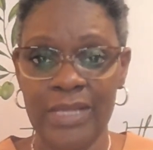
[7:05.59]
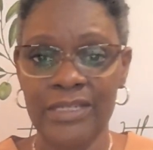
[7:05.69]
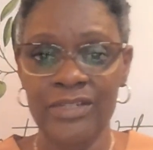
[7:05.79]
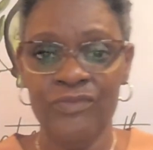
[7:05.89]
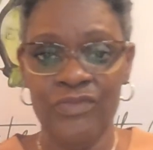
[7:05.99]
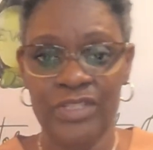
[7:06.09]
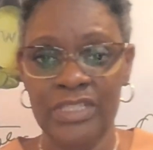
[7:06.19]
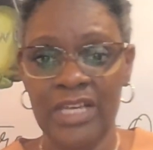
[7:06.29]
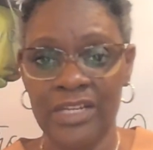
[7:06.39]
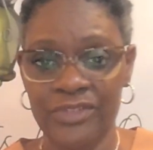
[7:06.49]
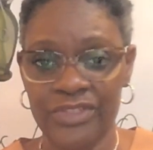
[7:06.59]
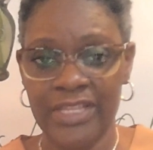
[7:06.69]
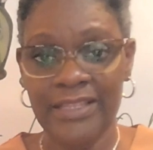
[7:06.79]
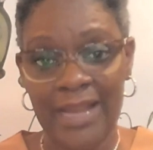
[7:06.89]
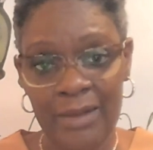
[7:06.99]
I didn't really
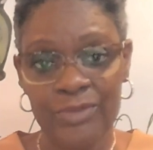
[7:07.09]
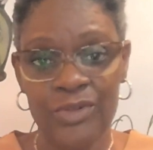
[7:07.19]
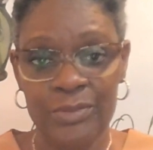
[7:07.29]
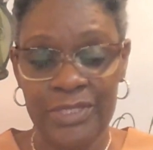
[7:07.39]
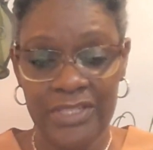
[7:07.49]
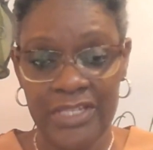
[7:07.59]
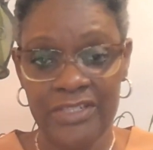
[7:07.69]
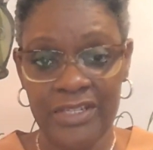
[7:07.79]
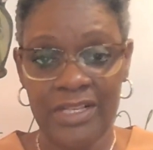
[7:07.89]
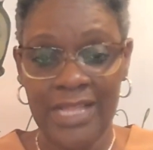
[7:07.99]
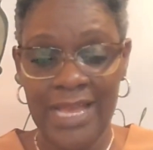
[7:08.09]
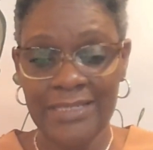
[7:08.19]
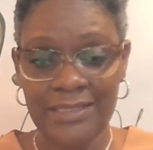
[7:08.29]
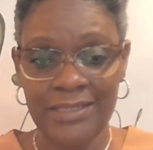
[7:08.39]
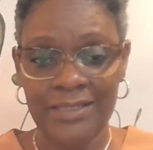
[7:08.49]
understand that I was going to be changing
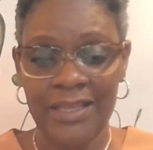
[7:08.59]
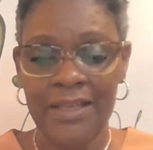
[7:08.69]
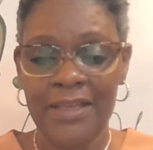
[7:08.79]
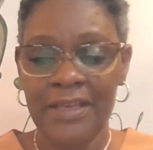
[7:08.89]
classes,